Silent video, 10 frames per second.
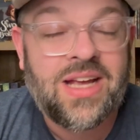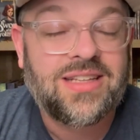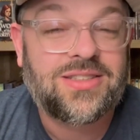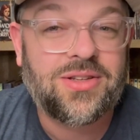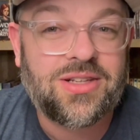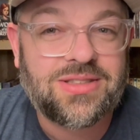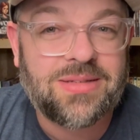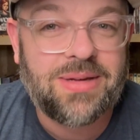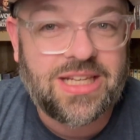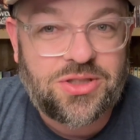So there's
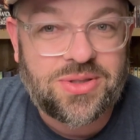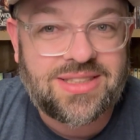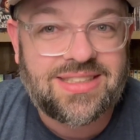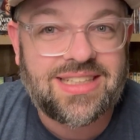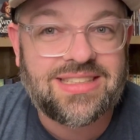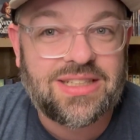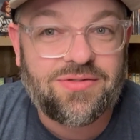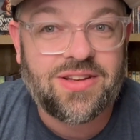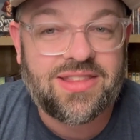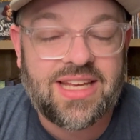some interesting
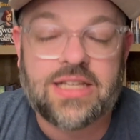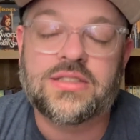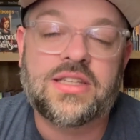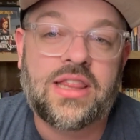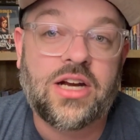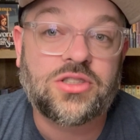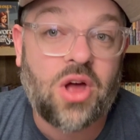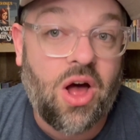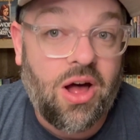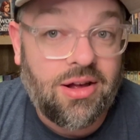different things. There's
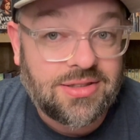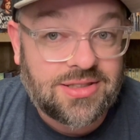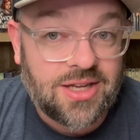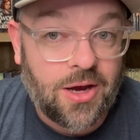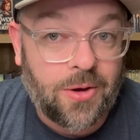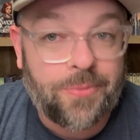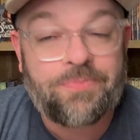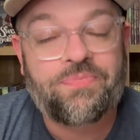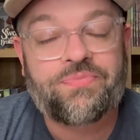also